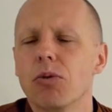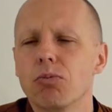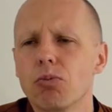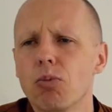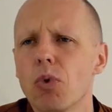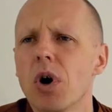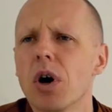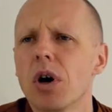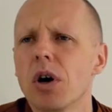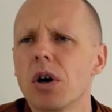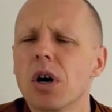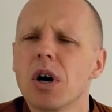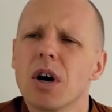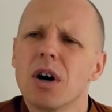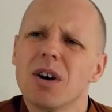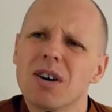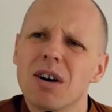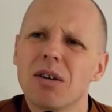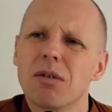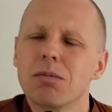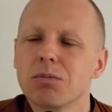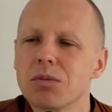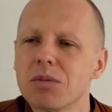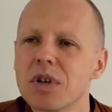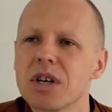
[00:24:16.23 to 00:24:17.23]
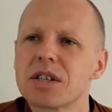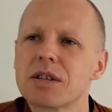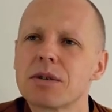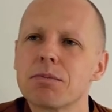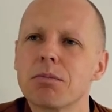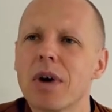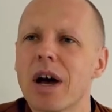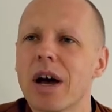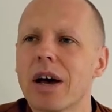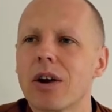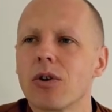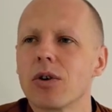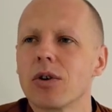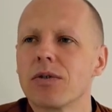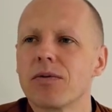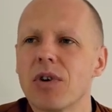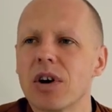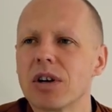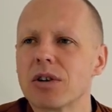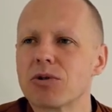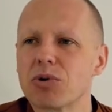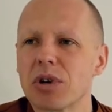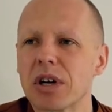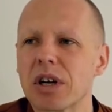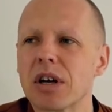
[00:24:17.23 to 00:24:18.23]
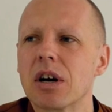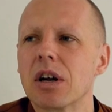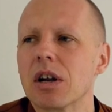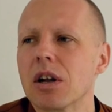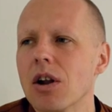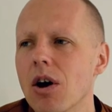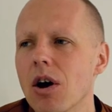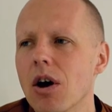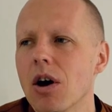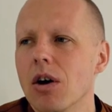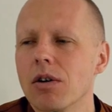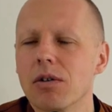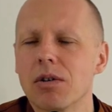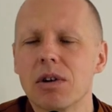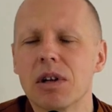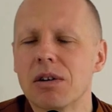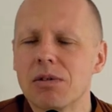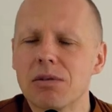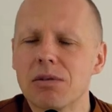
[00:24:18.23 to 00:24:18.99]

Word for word: well, doesn't matter if I drink a lot,